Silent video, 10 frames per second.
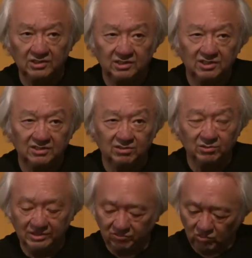
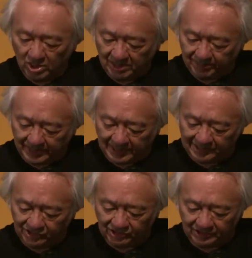including Ron
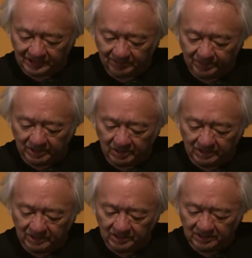Padgett, Ted
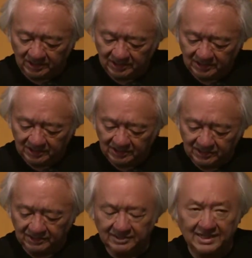Berrigan,
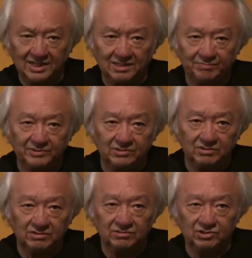Dick Gallup,
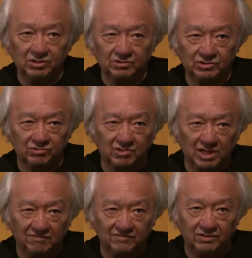and Joe
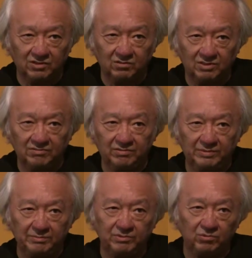Ceravolo. I
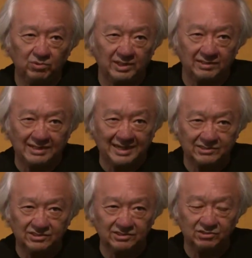remember when I
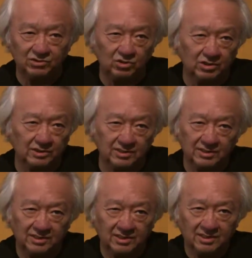got to New York
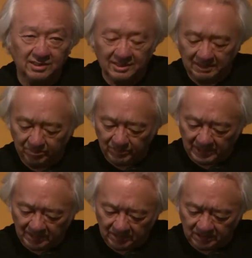and I
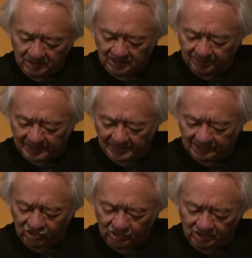met uh,
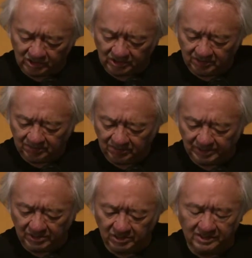Padgett and
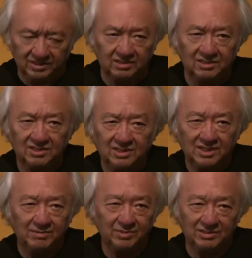Berrigan
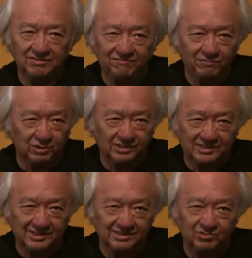among the
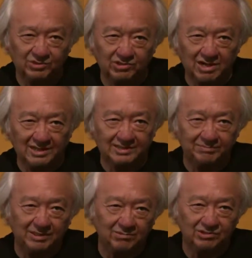first things we talked
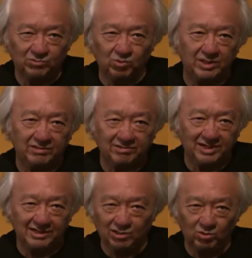about was whether
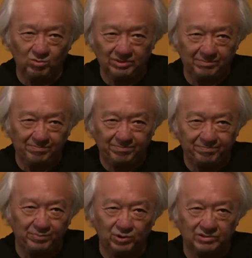I own the
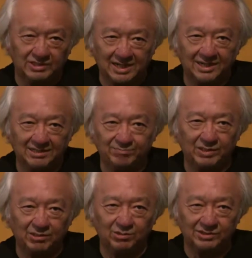book Dada
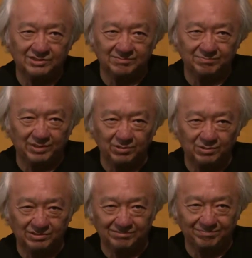Poets and
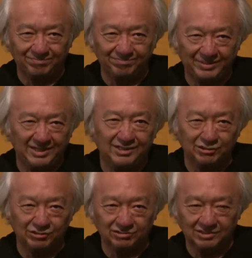Poet
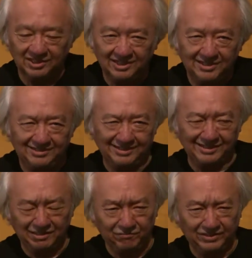Painters. And
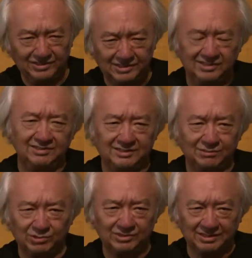like if I didn't,
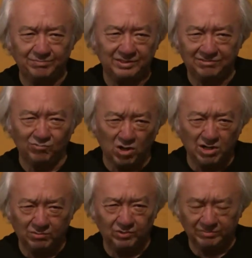there was something
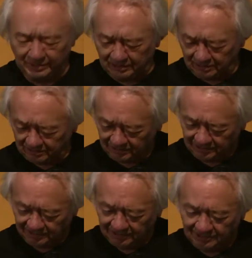wrong with me.
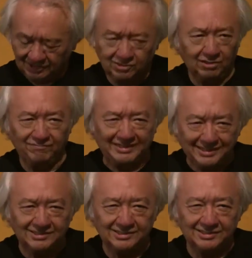so
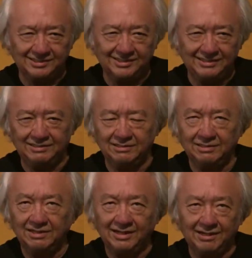instantly,
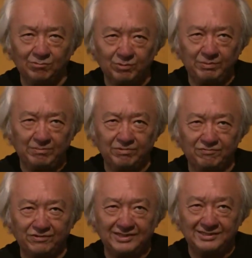I don't remember
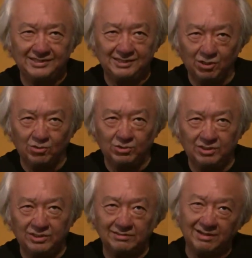if I did own
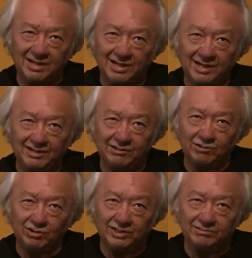it and lied or I,